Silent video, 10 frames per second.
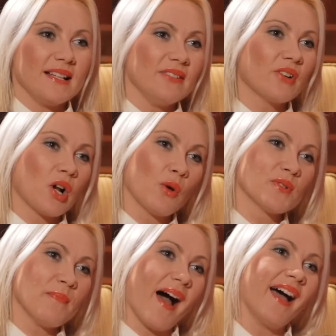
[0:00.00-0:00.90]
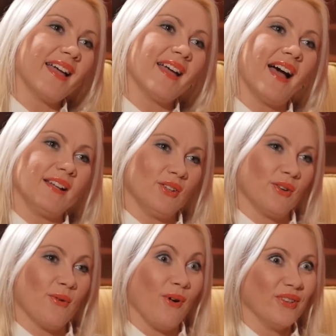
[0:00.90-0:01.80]
I live close by, I
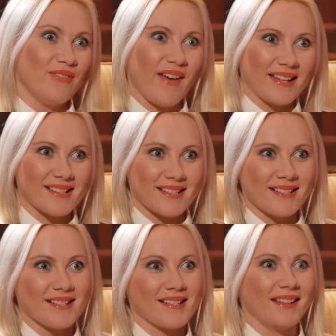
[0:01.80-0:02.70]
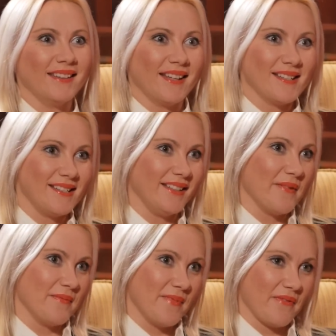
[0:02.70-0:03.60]
know all the faces and I see
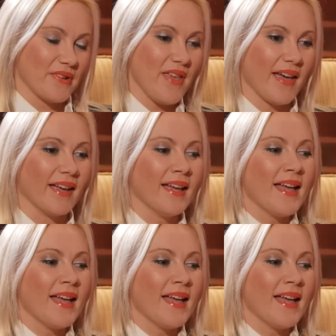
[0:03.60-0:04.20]
them every day.